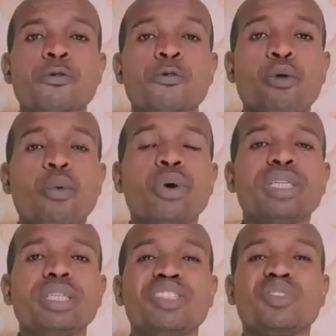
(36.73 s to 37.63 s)

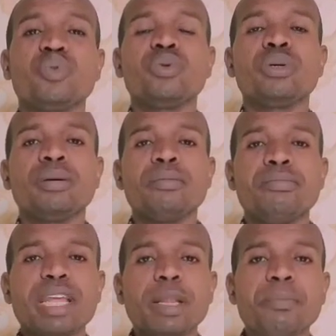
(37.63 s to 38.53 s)
Forward it to
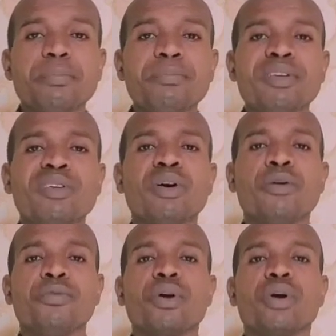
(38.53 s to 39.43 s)
many
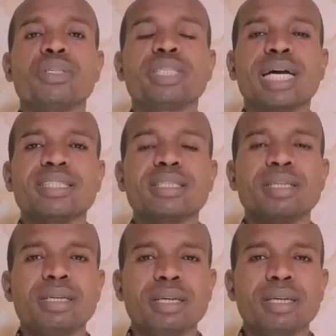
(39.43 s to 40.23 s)
of your contacts.